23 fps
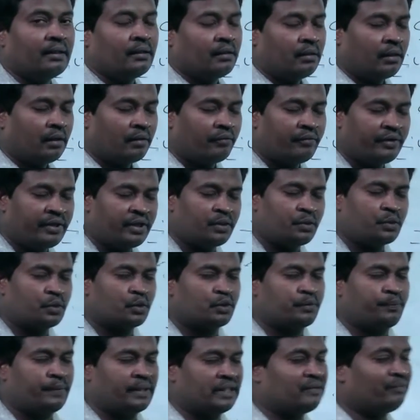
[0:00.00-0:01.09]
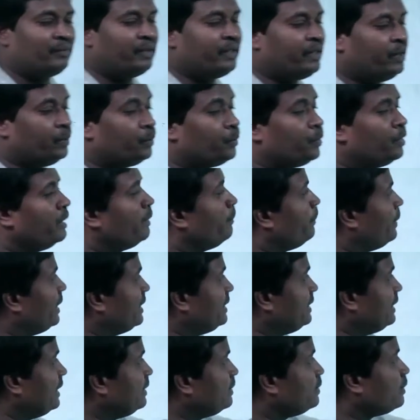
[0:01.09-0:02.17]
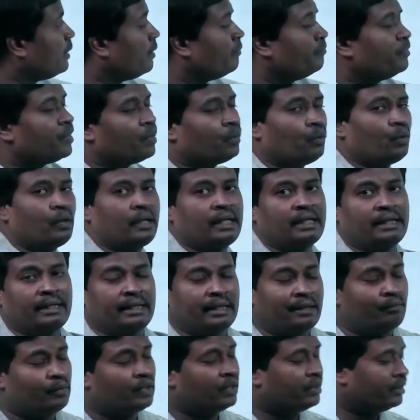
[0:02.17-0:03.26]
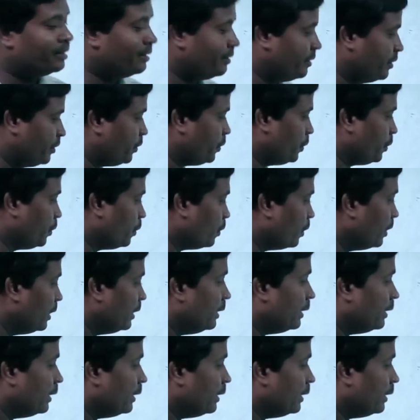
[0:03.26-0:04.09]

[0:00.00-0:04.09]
How it shows flexibility? Due to the presence of the collenchyma tissue.